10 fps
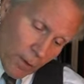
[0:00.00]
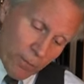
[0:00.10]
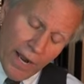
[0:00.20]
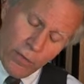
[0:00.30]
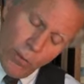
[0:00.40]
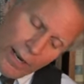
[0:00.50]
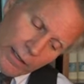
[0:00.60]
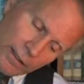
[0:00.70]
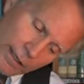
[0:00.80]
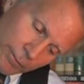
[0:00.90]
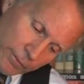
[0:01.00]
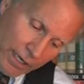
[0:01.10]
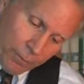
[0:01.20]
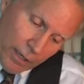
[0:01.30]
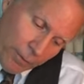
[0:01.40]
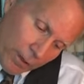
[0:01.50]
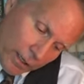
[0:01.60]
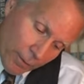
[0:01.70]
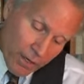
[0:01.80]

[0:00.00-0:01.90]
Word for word: by the way, uh, let, let, let,